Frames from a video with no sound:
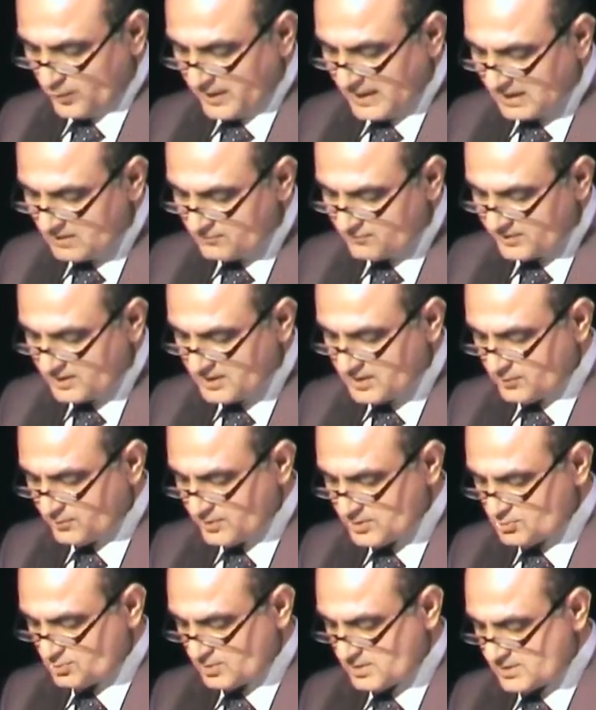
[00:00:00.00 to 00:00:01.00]
We have
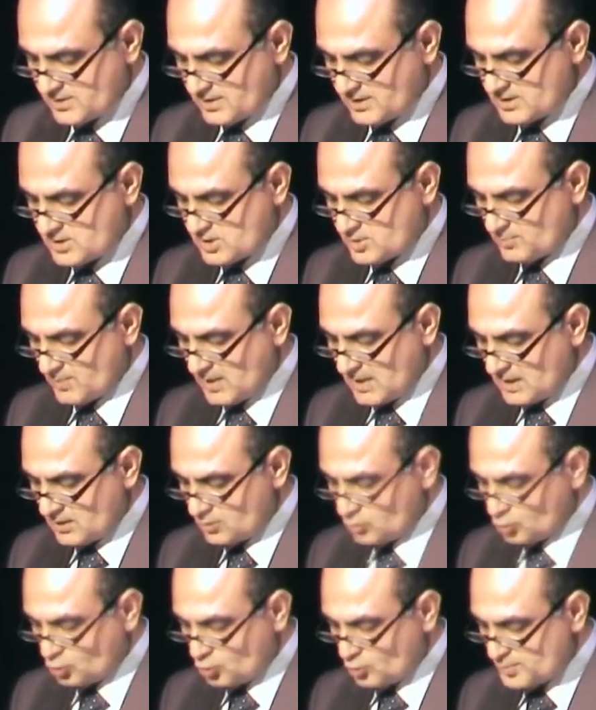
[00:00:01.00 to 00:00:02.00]
individuals and
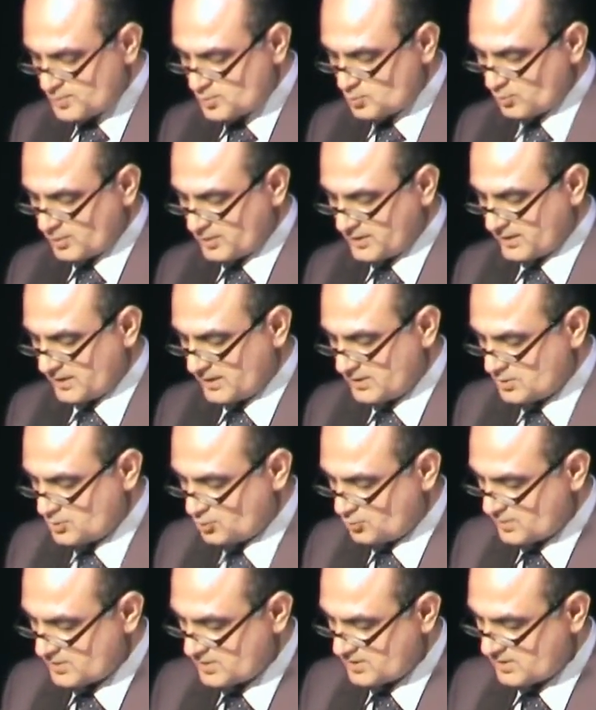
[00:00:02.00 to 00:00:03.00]
small groups working
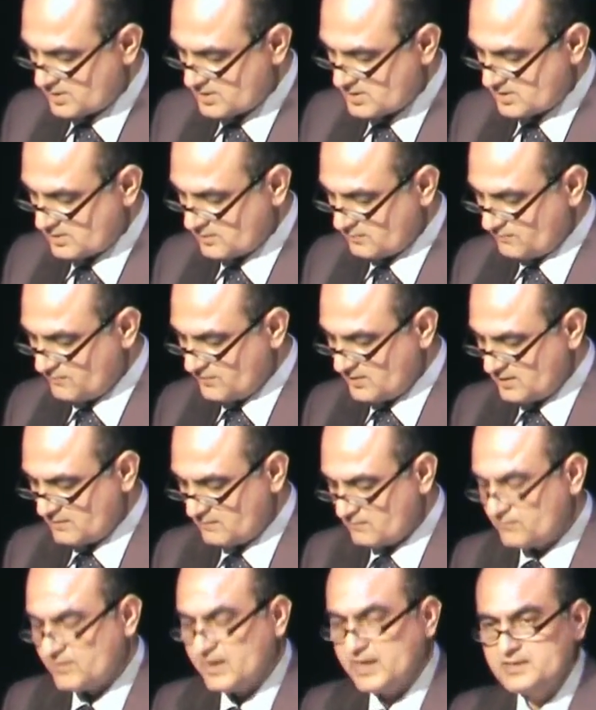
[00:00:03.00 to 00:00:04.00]
towards this
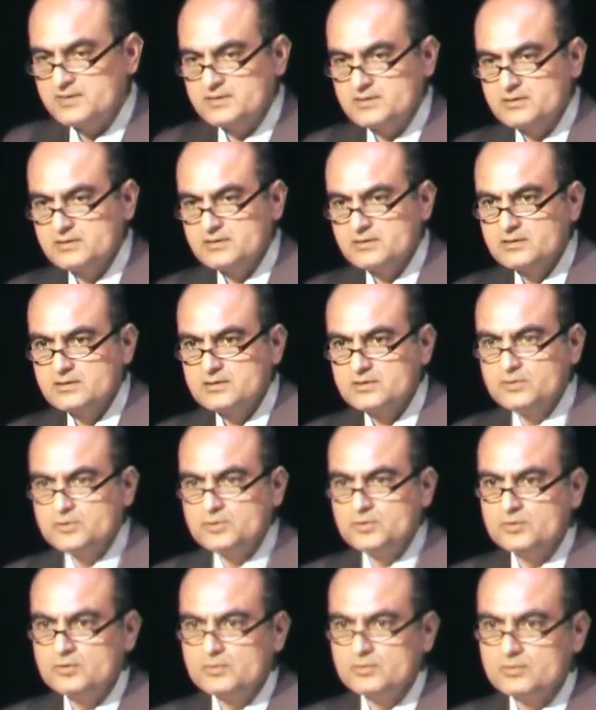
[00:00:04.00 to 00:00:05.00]
very vital
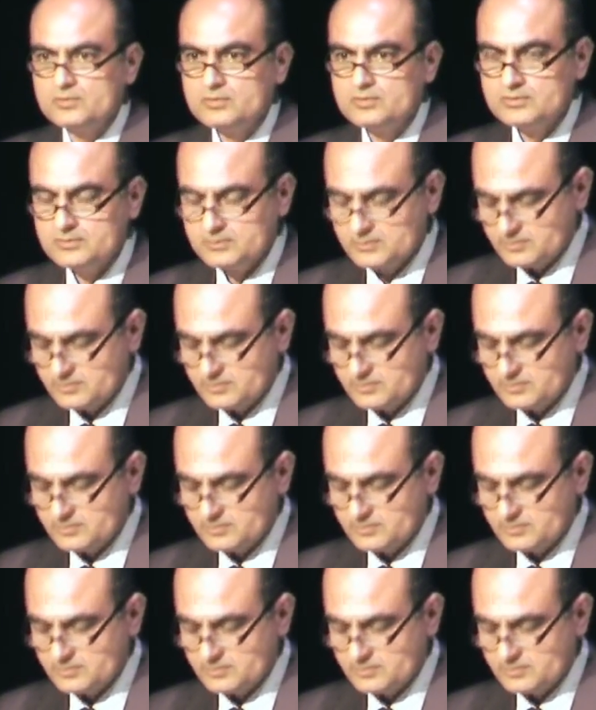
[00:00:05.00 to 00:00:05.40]
goal.